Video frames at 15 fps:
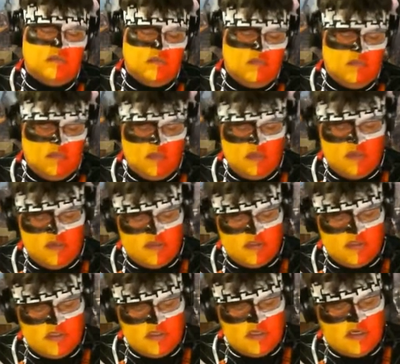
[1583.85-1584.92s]
It's the only way I
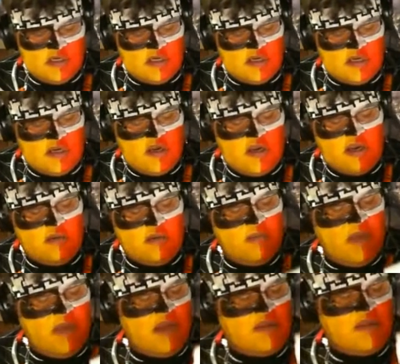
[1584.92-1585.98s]
here's could the prove ticket it I got
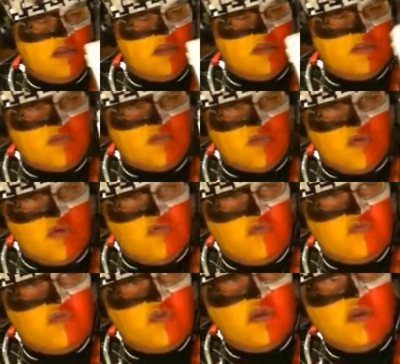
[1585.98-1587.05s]
without... back then to prove